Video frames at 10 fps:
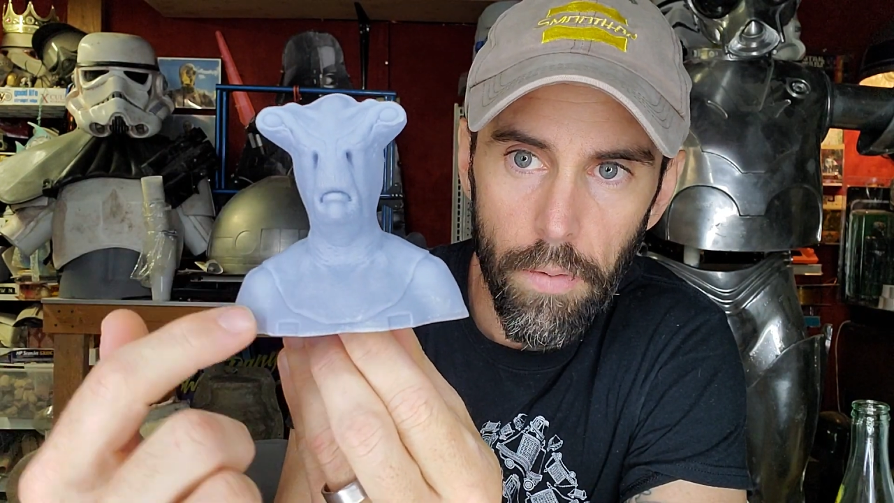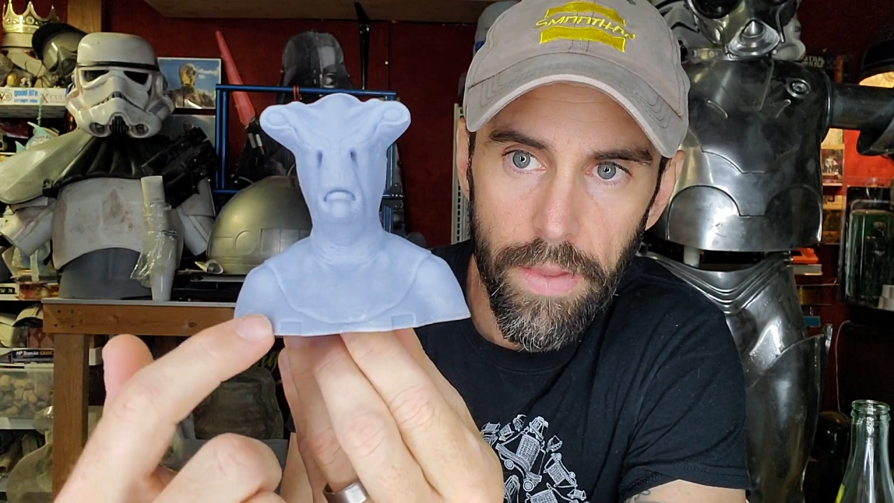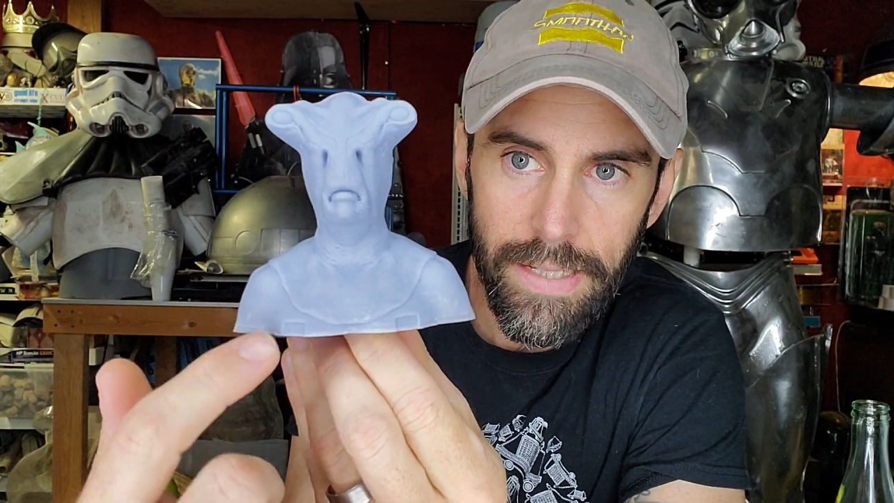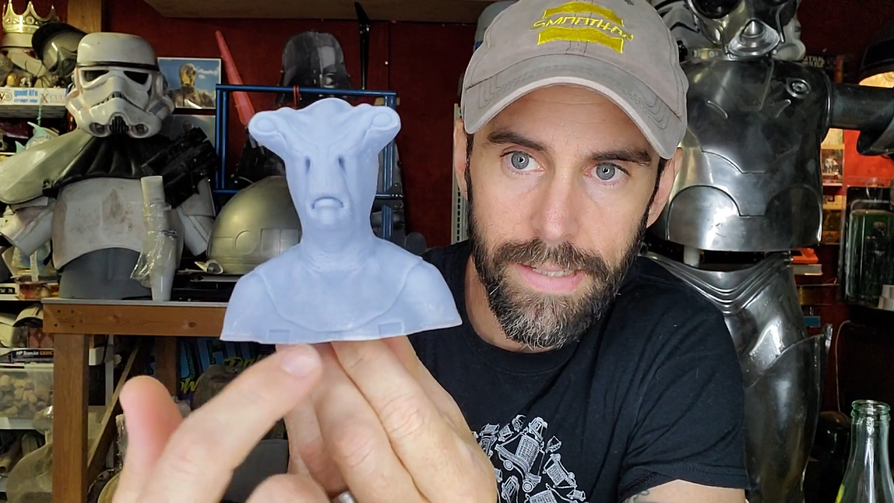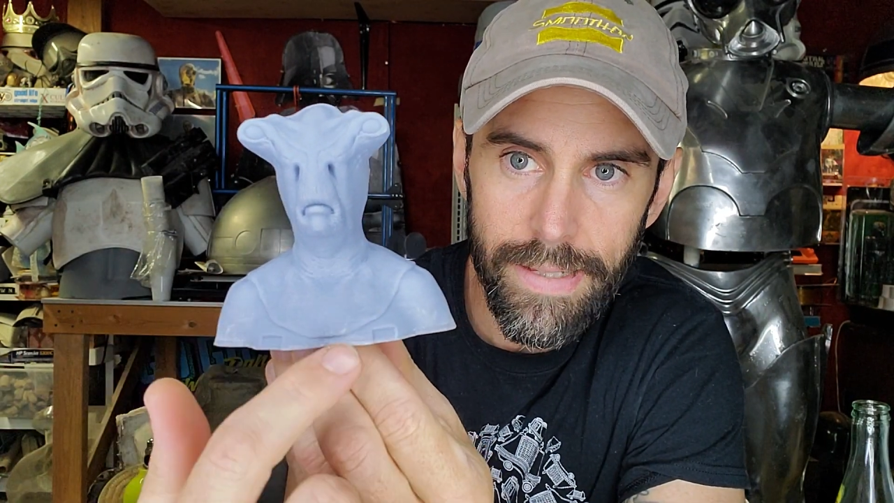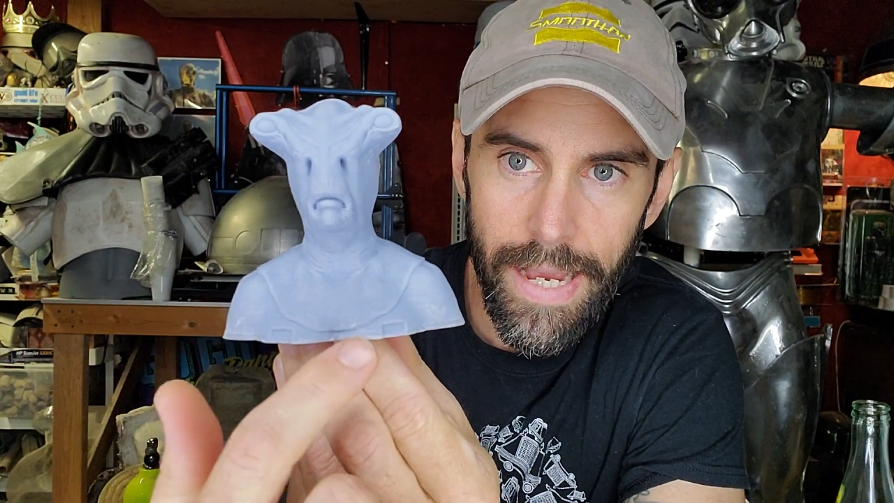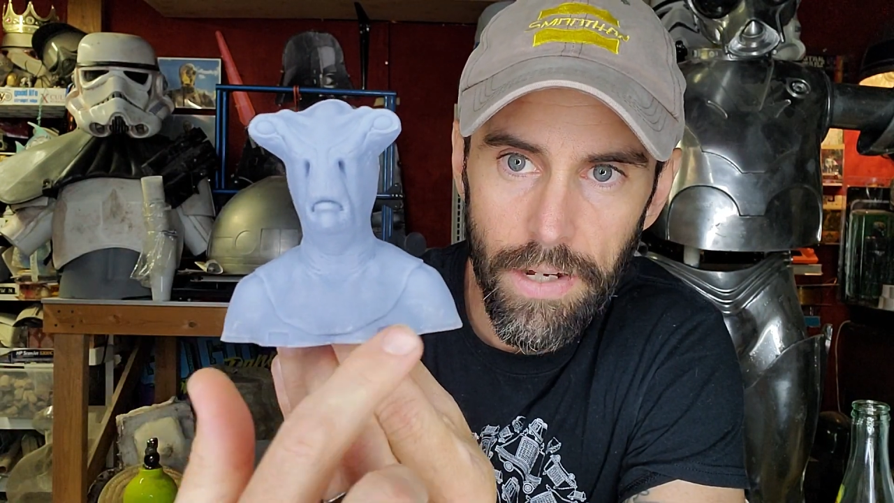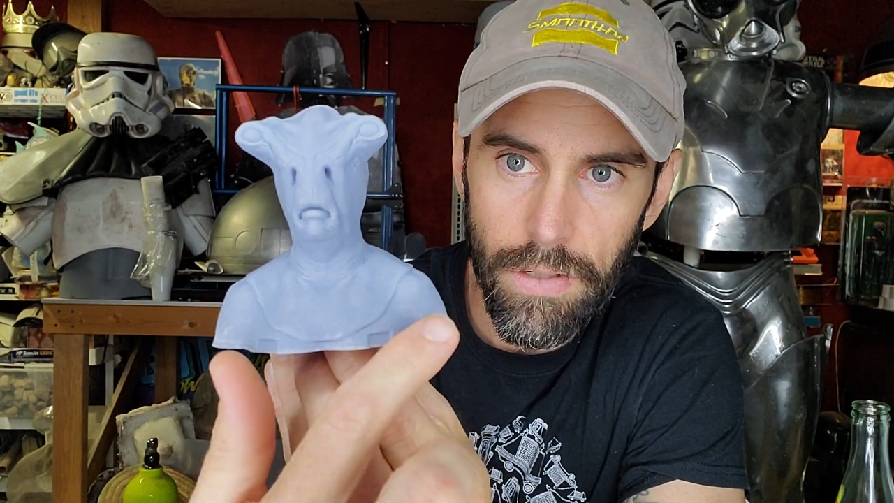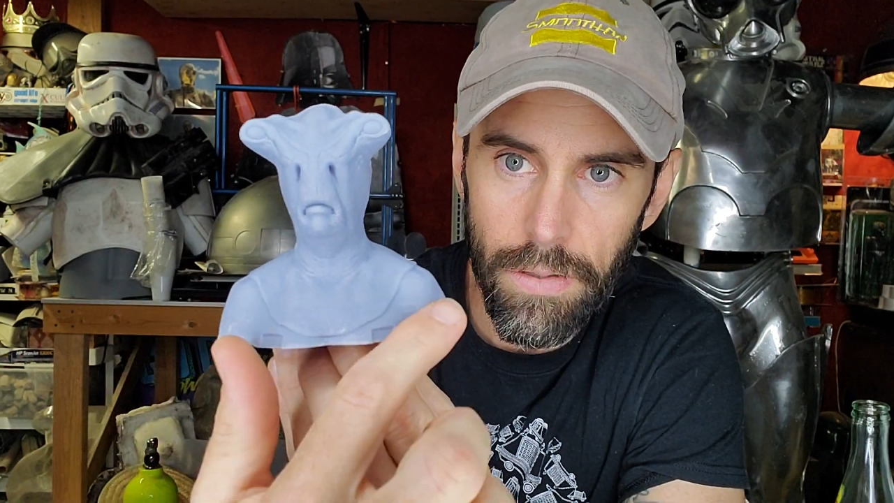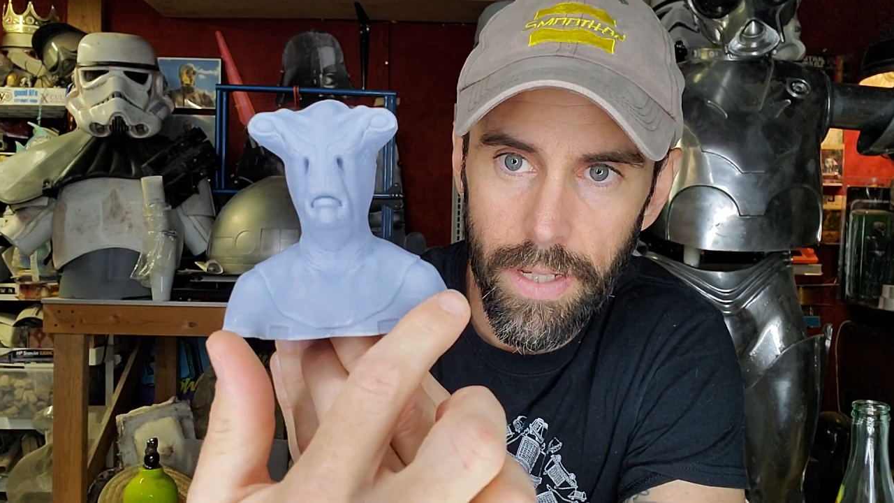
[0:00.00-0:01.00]
and this is
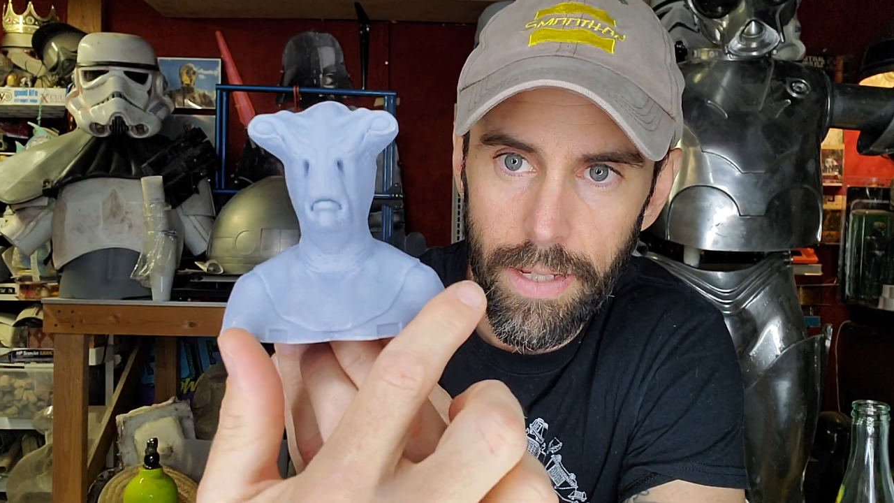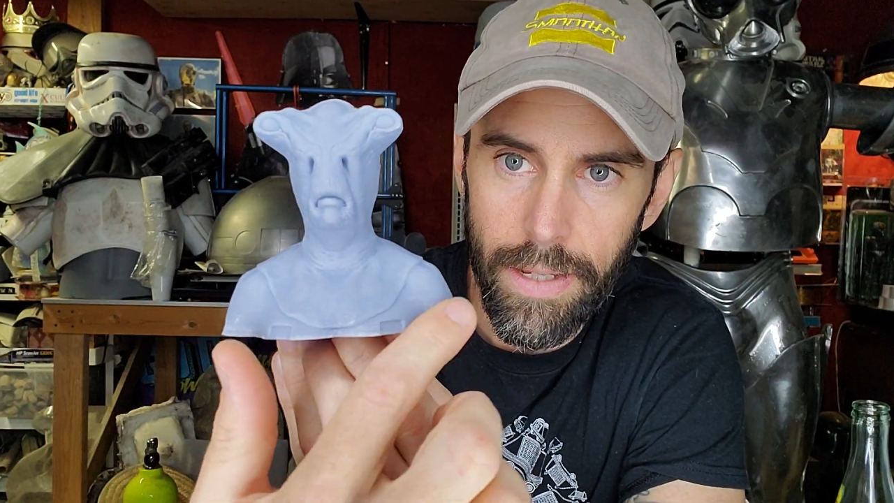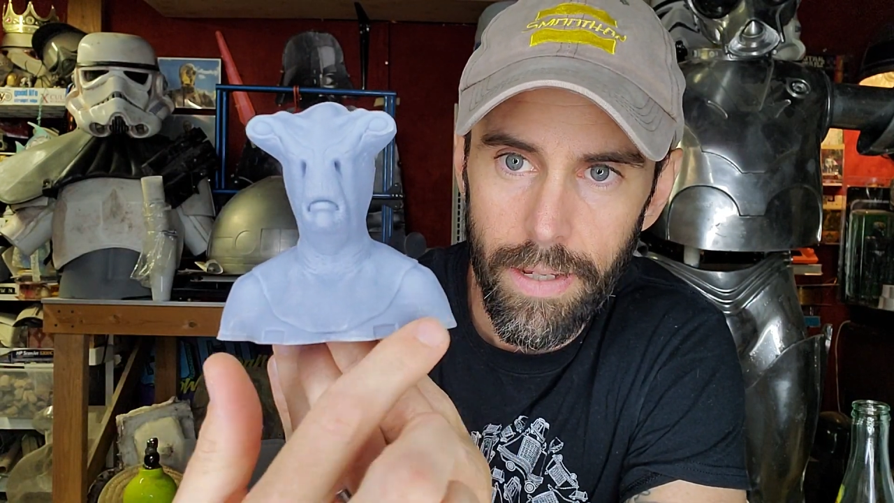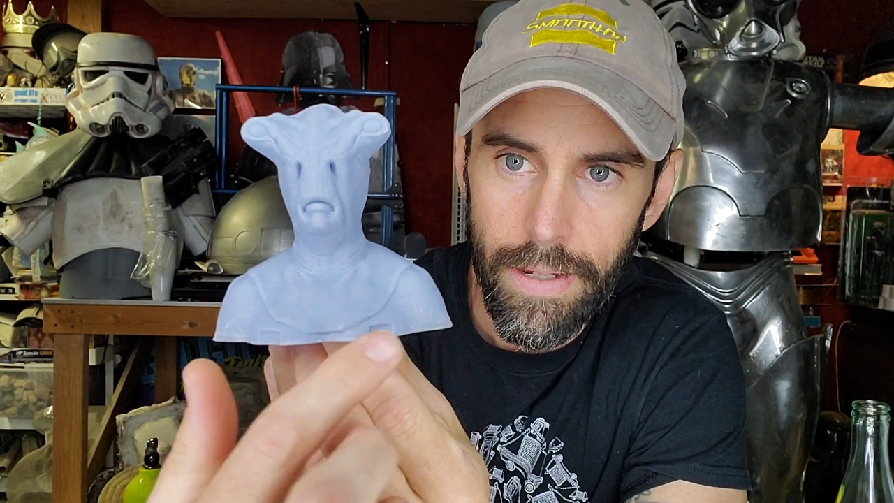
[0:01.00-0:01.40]
actually